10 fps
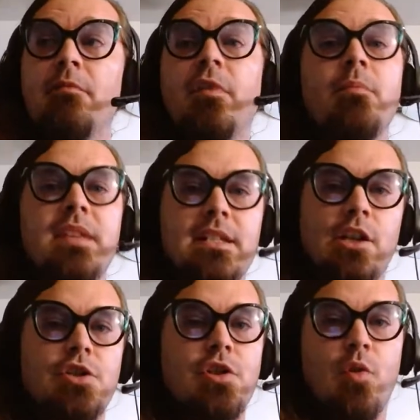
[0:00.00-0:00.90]
from these
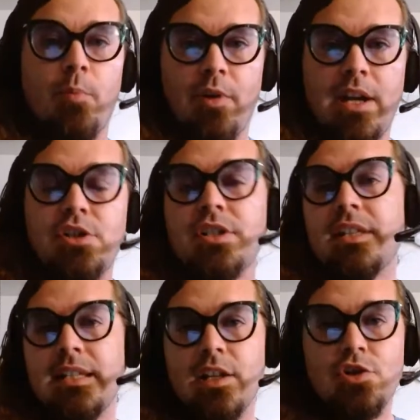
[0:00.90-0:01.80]
larger corporations,
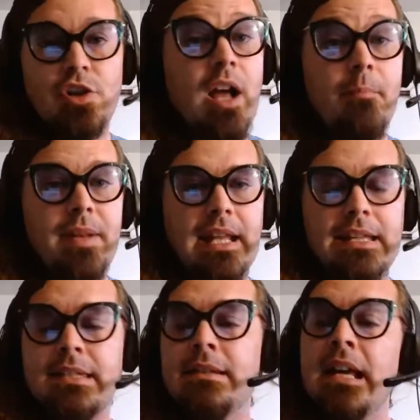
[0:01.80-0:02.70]
these larger
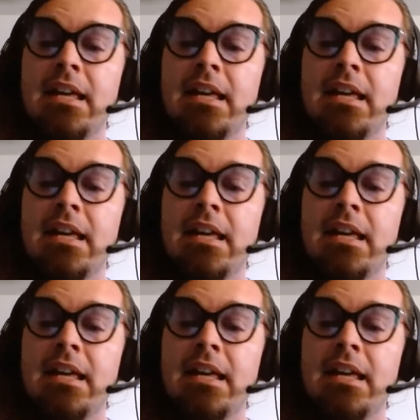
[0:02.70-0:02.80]
companies.